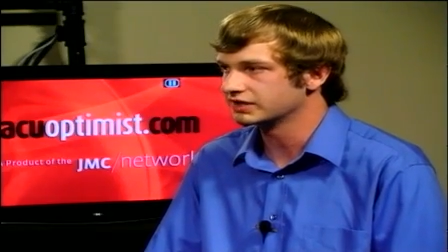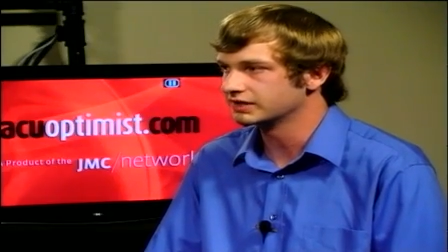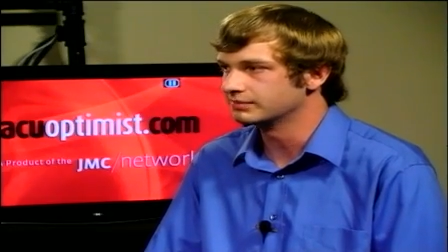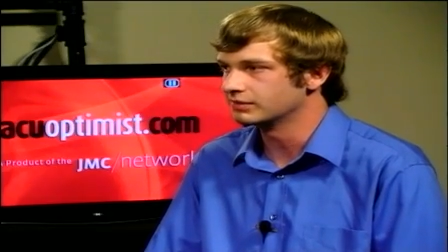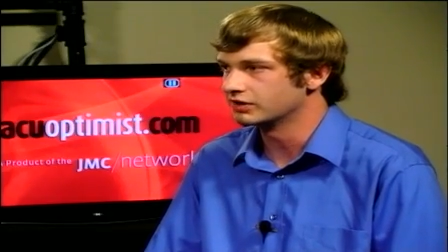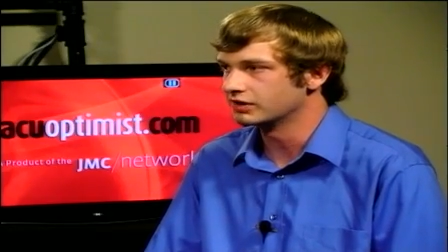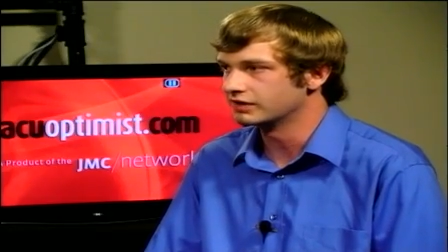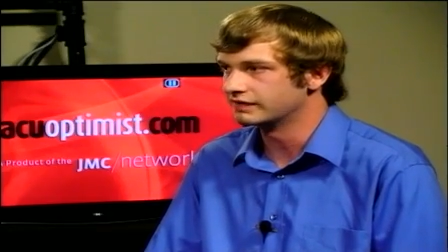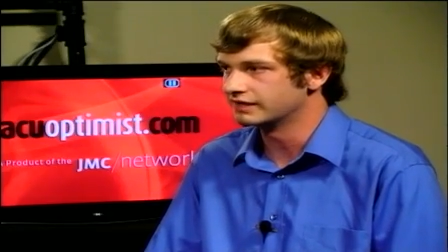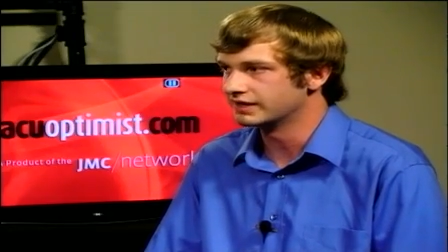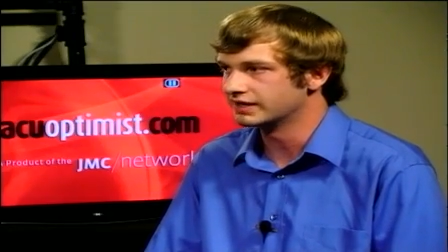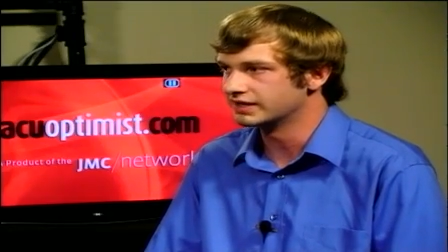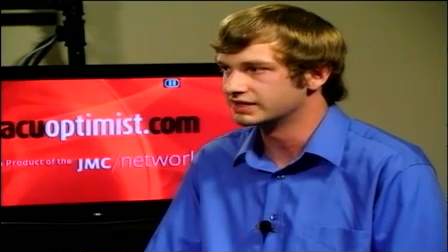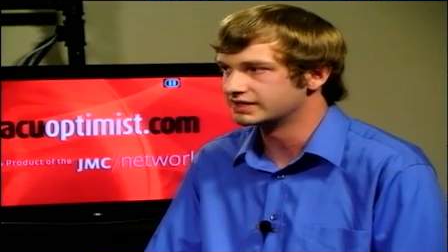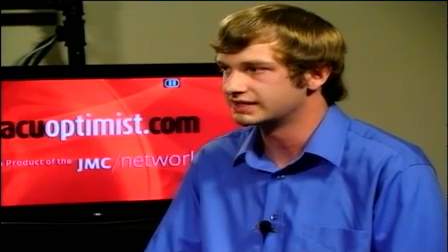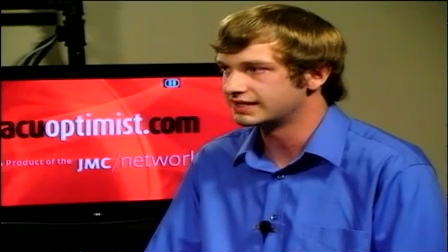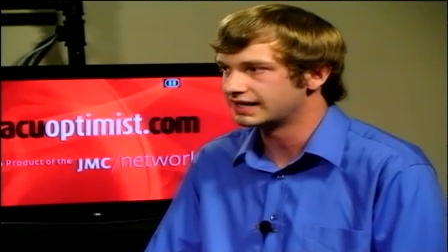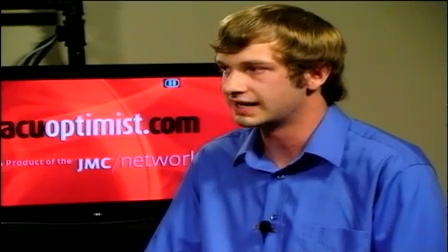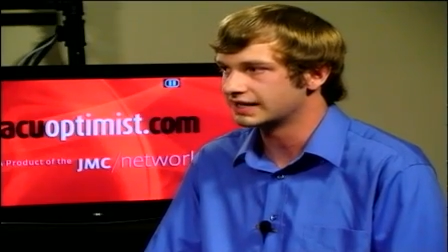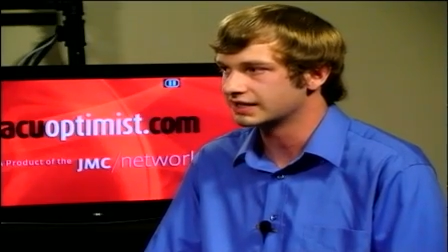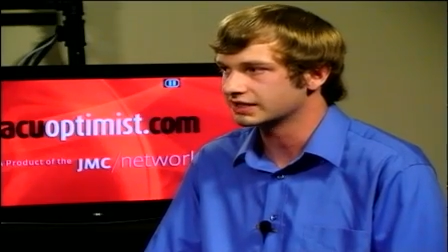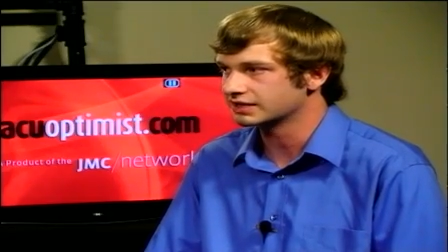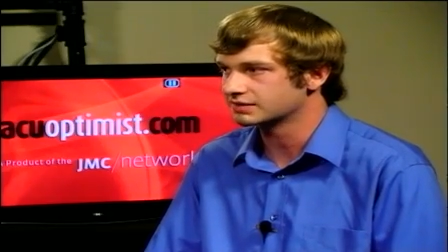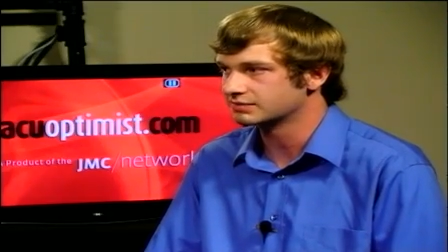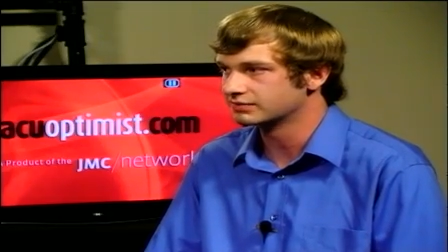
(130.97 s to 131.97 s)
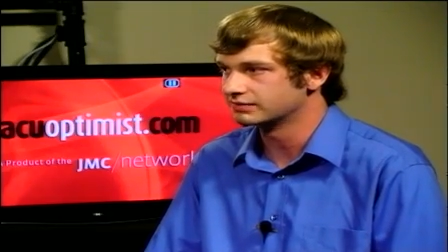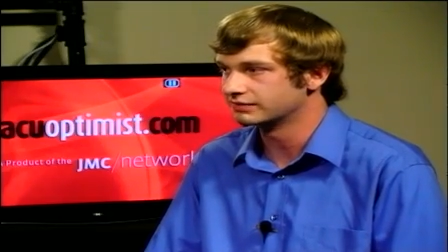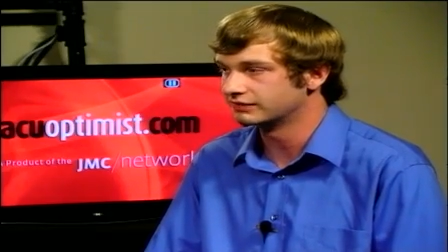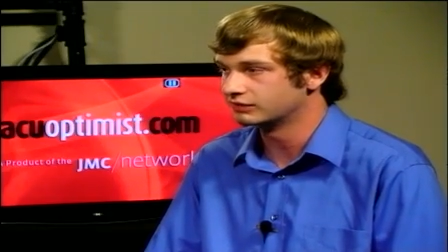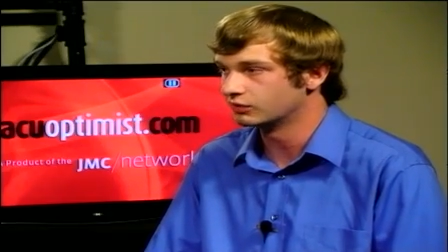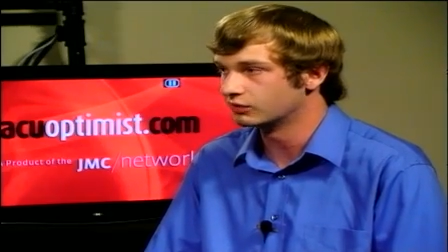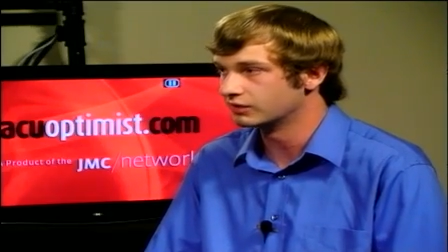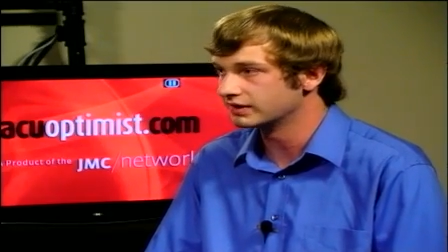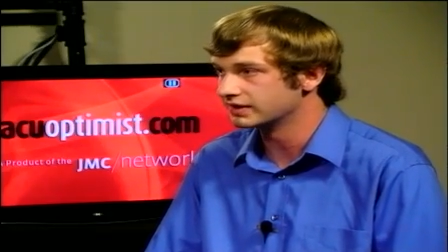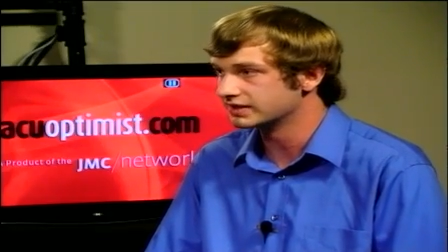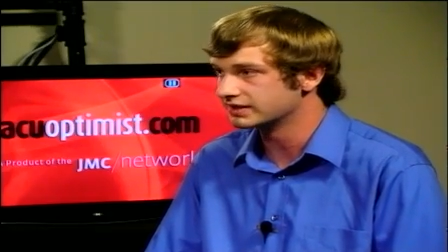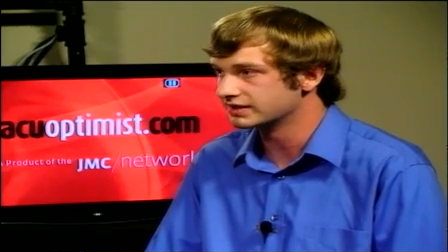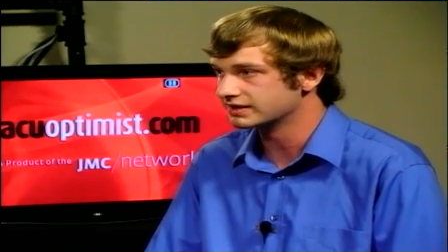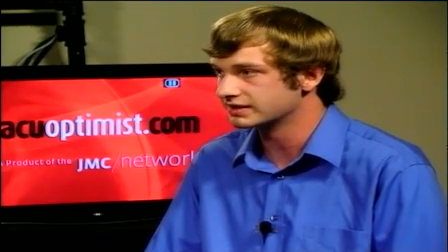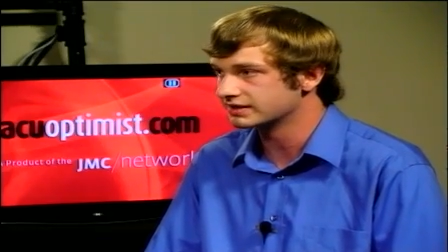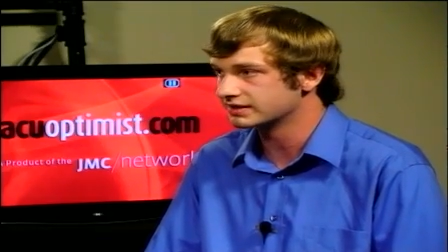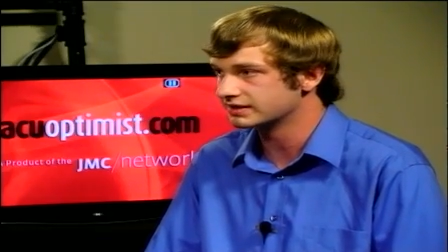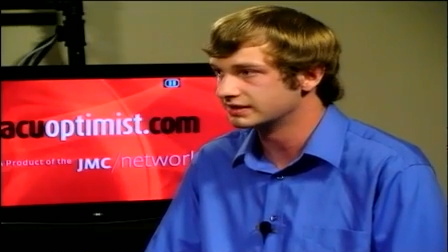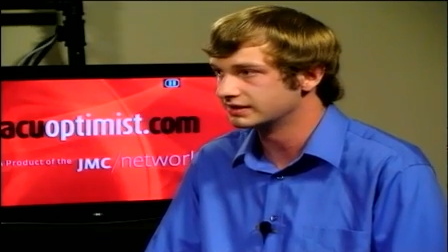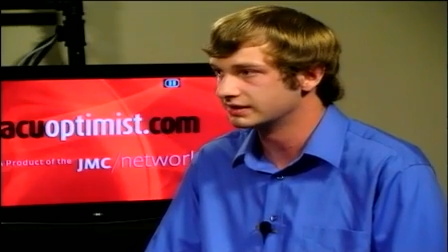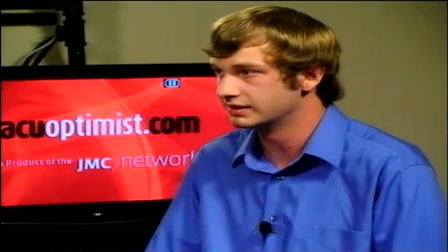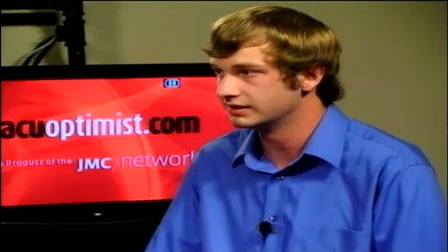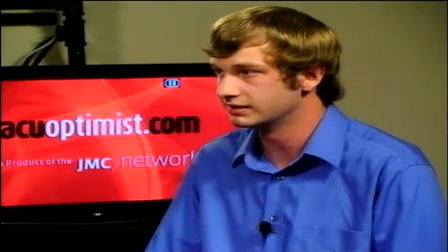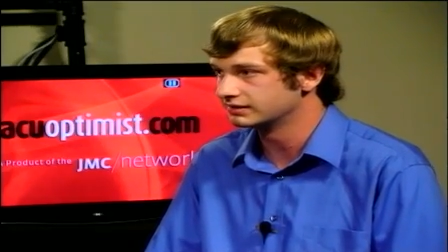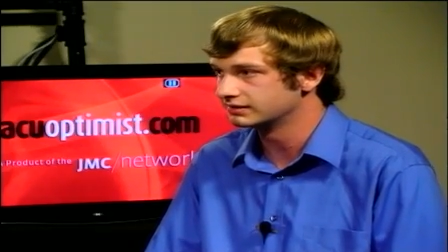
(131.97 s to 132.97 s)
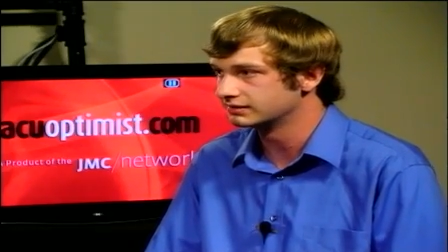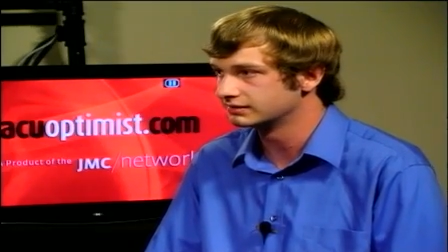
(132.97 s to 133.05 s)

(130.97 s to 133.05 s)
motivated attacks before this incident?